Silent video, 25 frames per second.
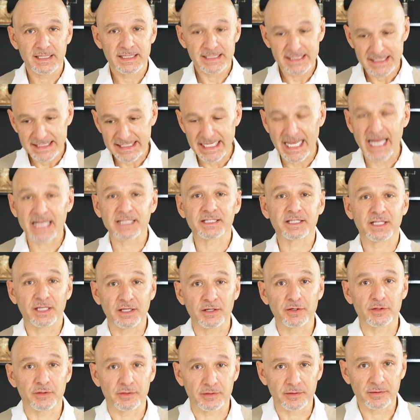sun
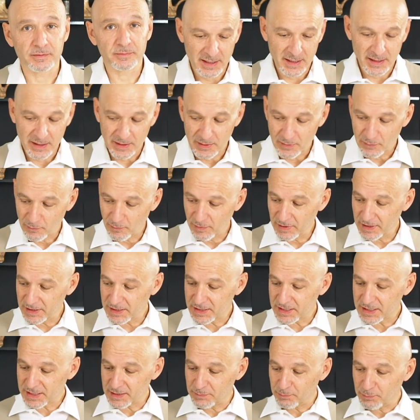heater,
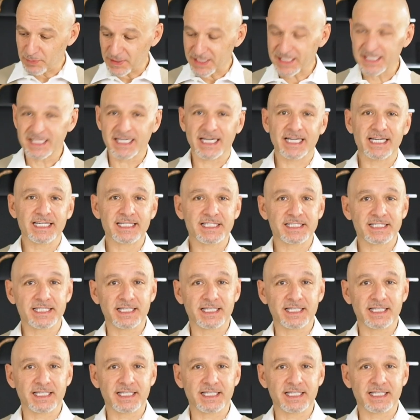which besides